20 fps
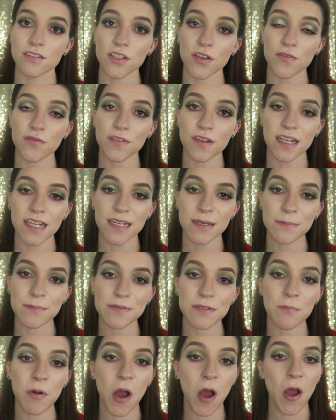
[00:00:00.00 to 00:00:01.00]
So for
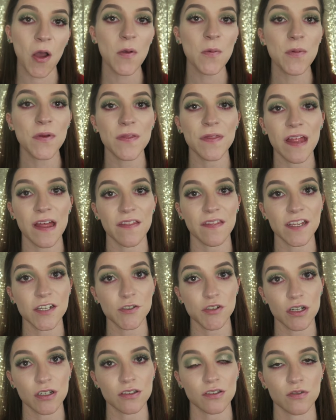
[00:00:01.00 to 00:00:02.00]
lips, I'm hoping that the
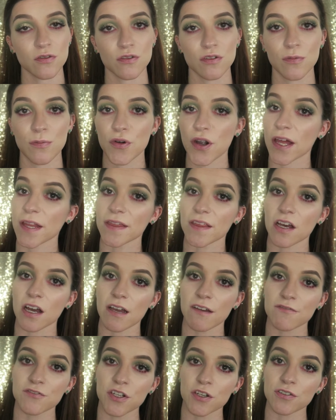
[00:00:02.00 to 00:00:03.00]
Drugstore brand that
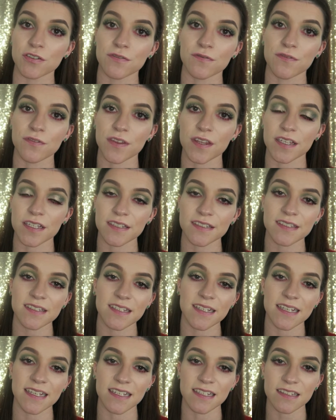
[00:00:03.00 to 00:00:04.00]
I've chosen for
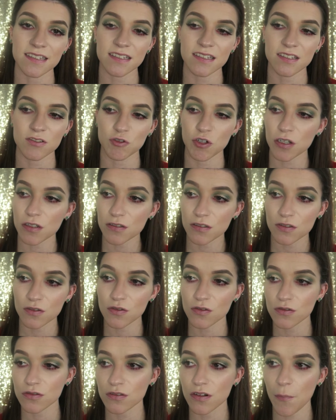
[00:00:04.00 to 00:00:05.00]
this is
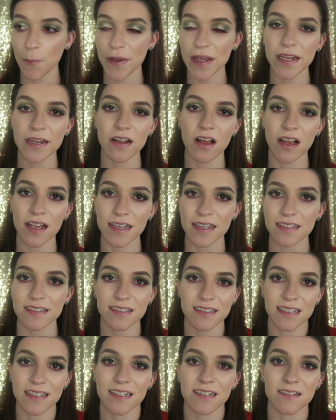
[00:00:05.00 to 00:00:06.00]
Drugstore. I mean, like, it is
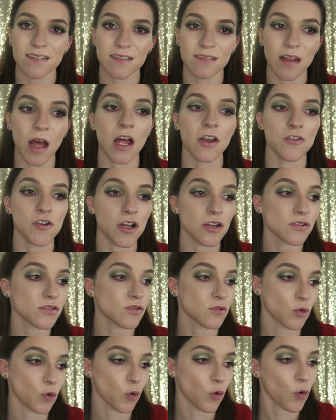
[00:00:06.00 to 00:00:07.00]
in a
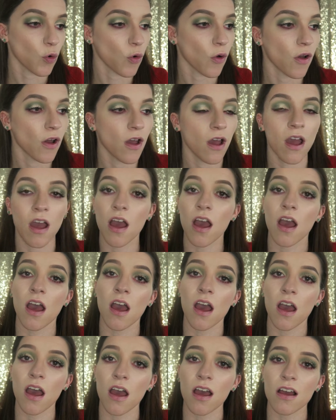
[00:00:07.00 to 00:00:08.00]
drugstore
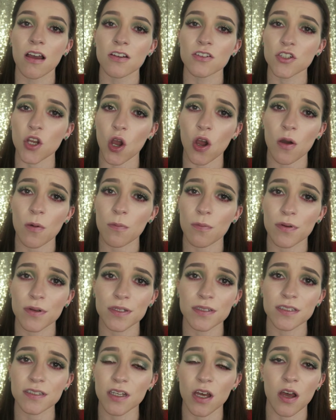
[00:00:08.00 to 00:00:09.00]
shop,
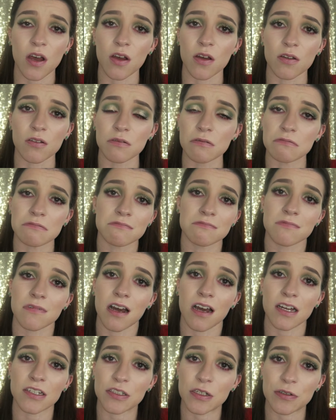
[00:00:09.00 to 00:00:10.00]
so
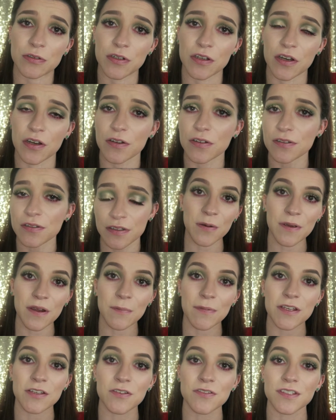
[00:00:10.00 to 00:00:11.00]
I don't know. So I'm going
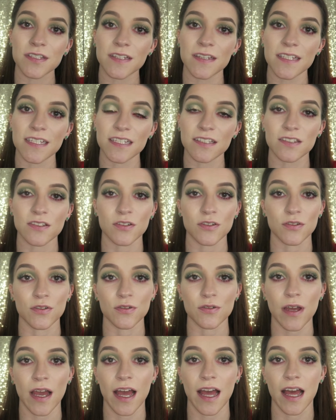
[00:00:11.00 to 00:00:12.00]
to be using these
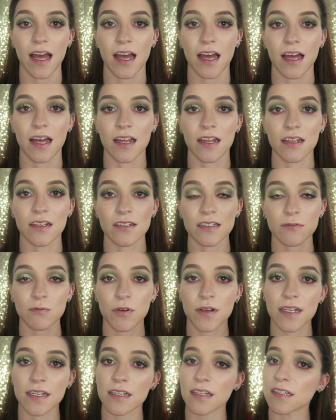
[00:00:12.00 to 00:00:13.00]
two, and this
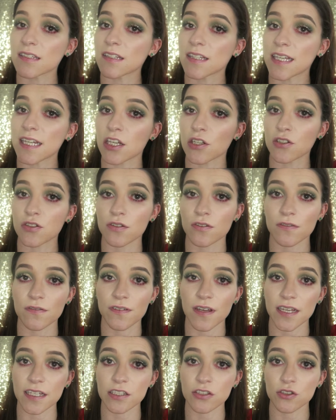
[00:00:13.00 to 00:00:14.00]
one is the Too
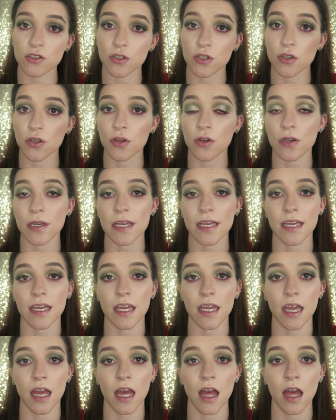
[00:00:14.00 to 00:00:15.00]
Faced Sugar
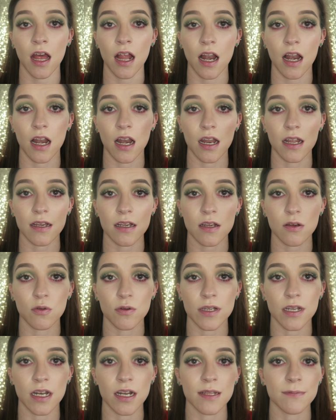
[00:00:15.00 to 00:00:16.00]
Cookie
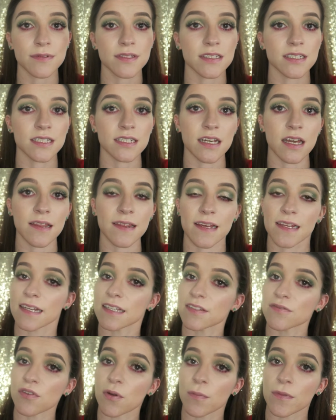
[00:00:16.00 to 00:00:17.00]
liquid lipstick that
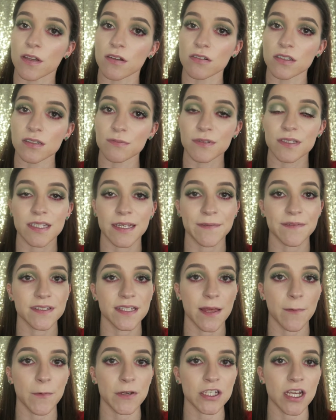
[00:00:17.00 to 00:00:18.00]
is from the Christmas gift
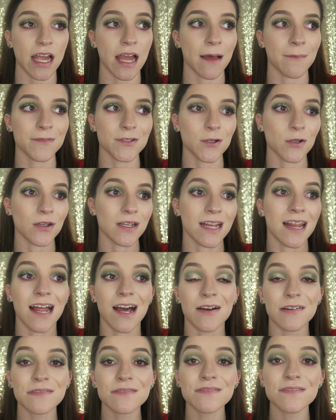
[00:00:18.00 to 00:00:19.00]
set, which I absolutely
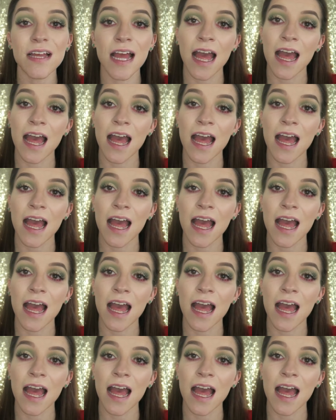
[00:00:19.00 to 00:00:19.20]
love.